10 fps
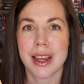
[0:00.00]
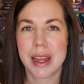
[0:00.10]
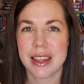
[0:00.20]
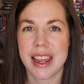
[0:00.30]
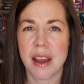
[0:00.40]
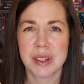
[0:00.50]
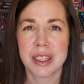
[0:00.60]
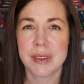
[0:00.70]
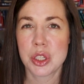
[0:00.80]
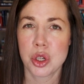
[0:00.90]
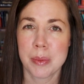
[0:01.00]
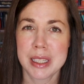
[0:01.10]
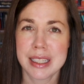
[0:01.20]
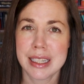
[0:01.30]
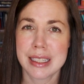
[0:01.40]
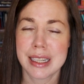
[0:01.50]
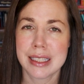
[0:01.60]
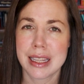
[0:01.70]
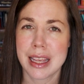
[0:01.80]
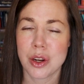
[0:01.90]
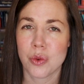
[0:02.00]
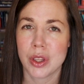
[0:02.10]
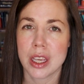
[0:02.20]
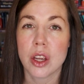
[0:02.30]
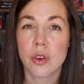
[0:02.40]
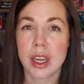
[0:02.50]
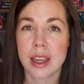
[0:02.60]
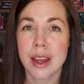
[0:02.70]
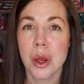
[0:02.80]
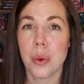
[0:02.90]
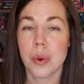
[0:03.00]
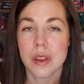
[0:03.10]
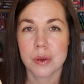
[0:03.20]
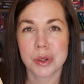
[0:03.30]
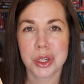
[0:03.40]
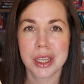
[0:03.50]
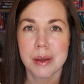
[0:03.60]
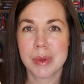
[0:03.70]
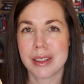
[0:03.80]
and they have to live as German citizens, and they don't really agree with the regime,